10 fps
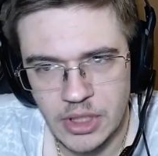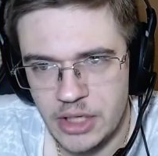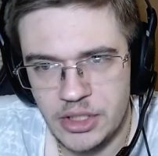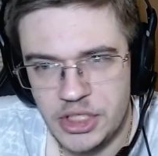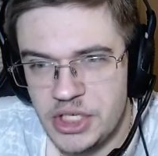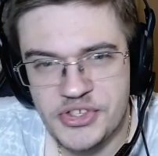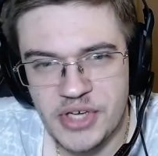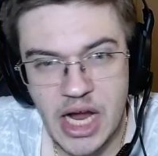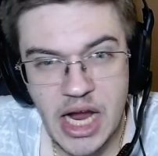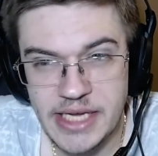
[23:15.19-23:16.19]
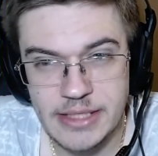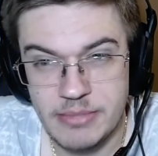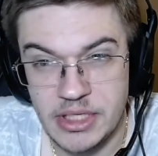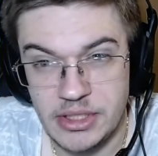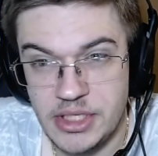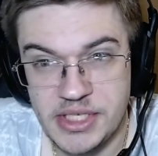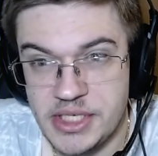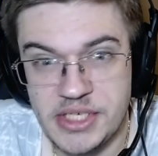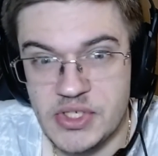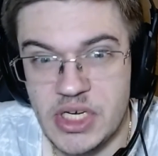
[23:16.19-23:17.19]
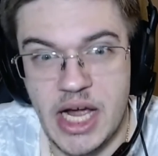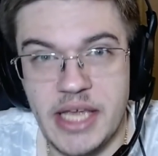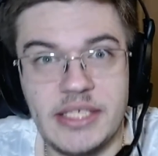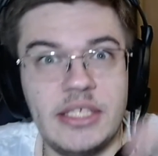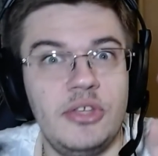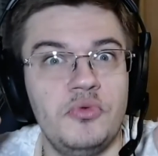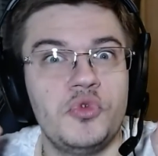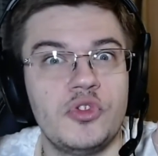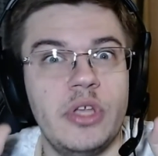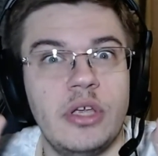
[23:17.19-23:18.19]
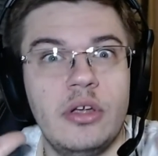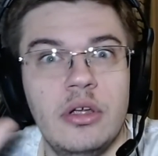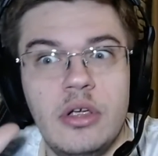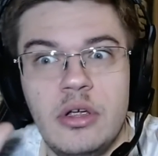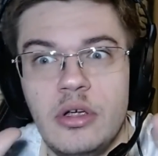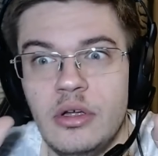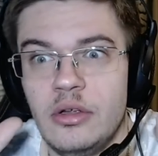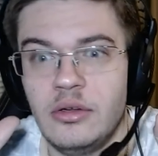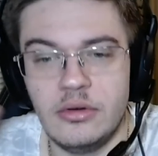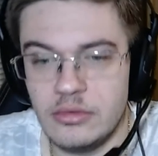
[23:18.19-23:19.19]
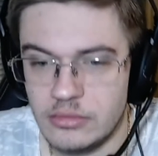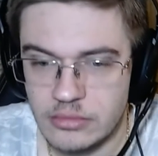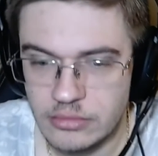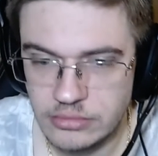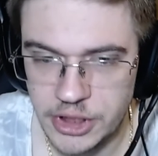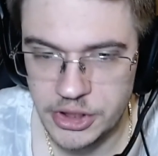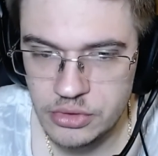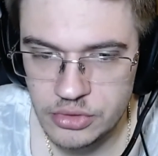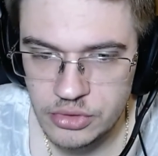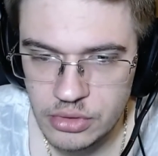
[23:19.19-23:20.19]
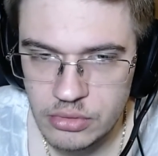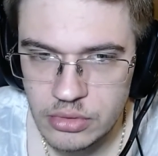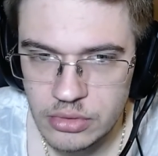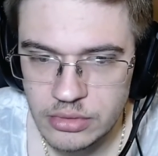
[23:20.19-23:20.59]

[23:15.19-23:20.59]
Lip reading: And his eyes, man, his eyes. He was like, I don't know